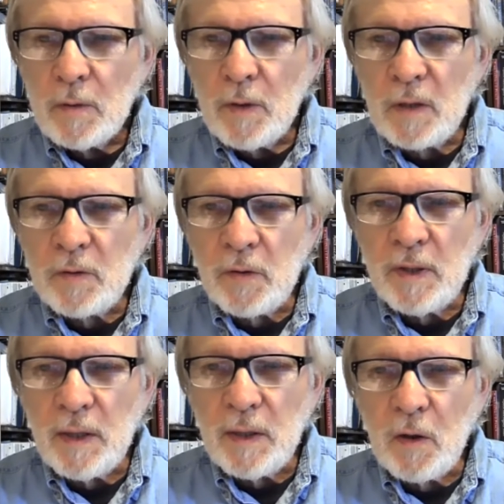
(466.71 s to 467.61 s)
Doctor
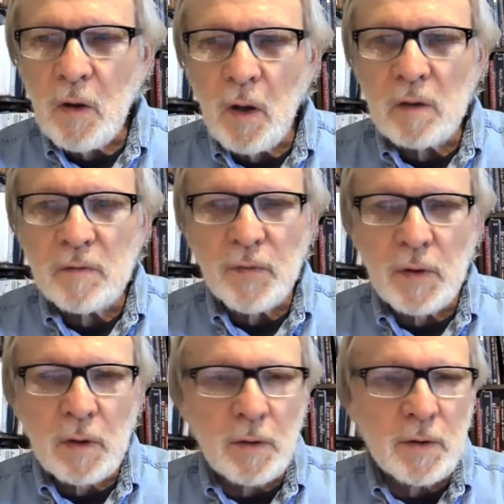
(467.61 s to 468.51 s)
King called for
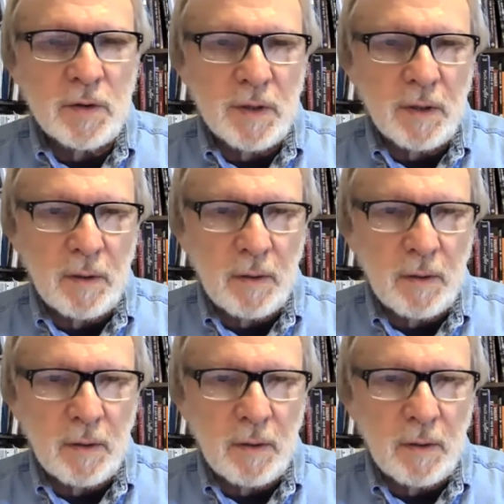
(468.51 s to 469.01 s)
clergy